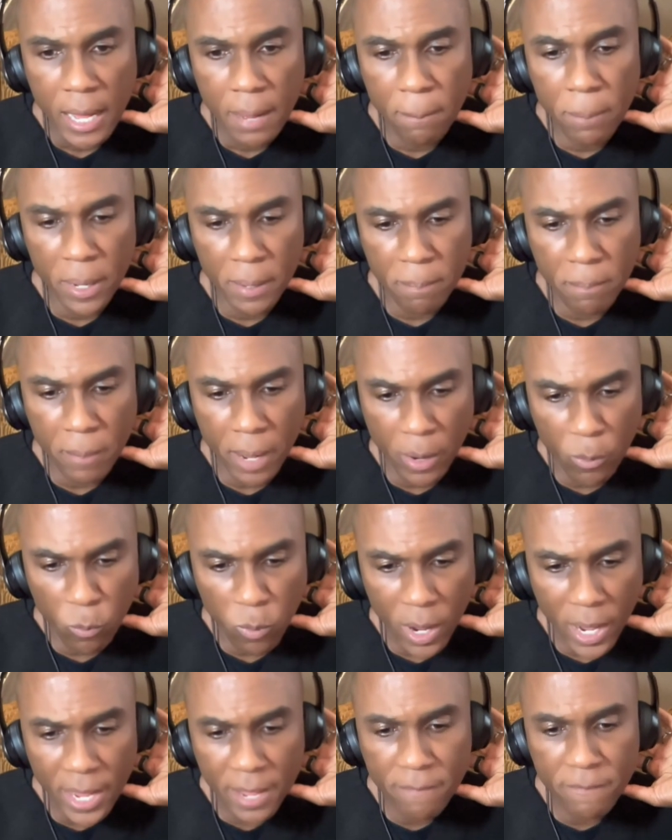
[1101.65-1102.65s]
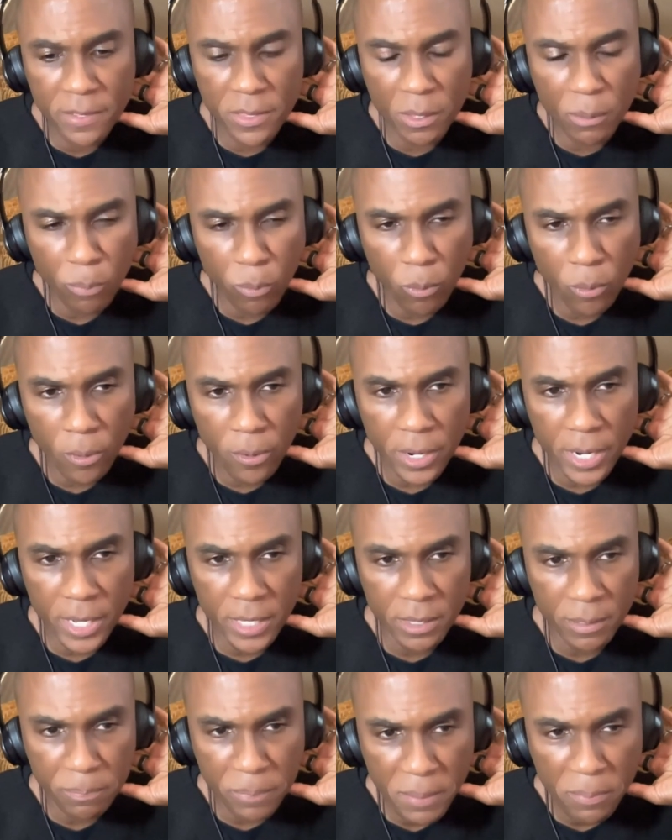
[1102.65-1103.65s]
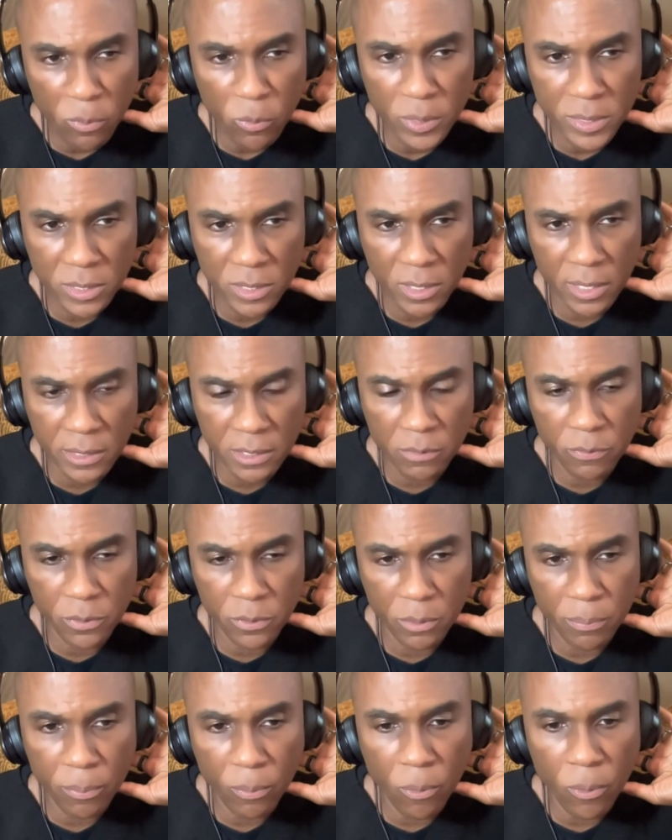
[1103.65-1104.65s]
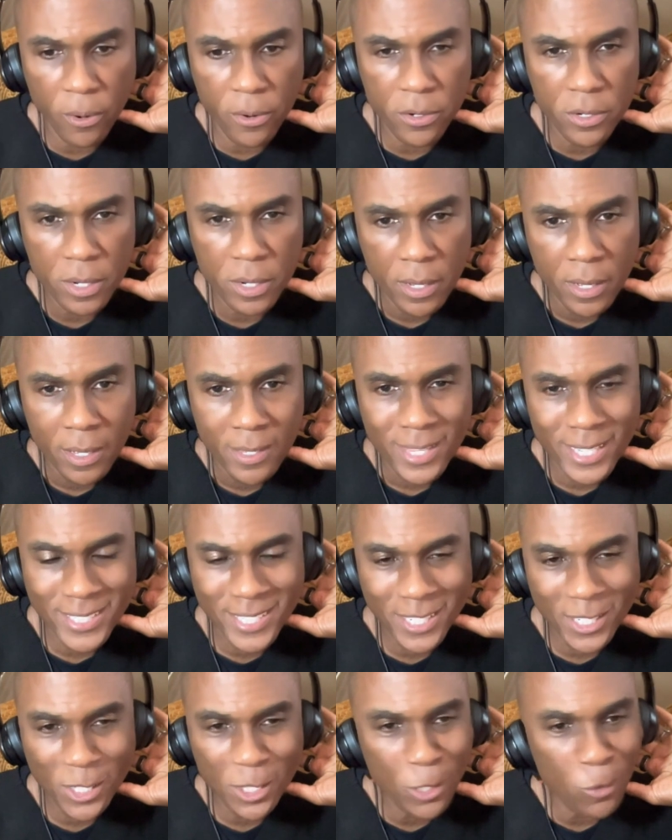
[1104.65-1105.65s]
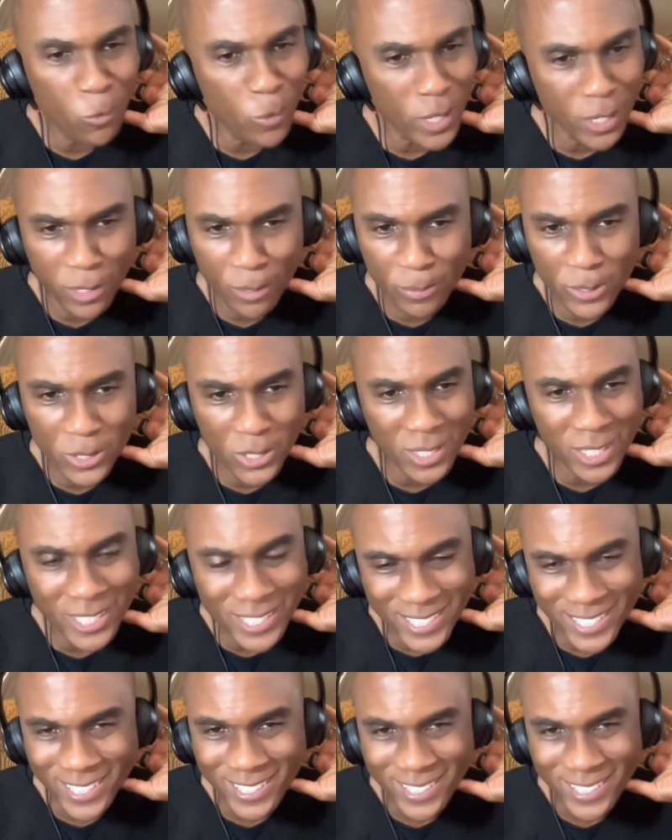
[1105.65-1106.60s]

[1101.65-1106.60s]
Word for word: But my wife and the board and the people we selected for the board, they said, you know what, Columbus, listen,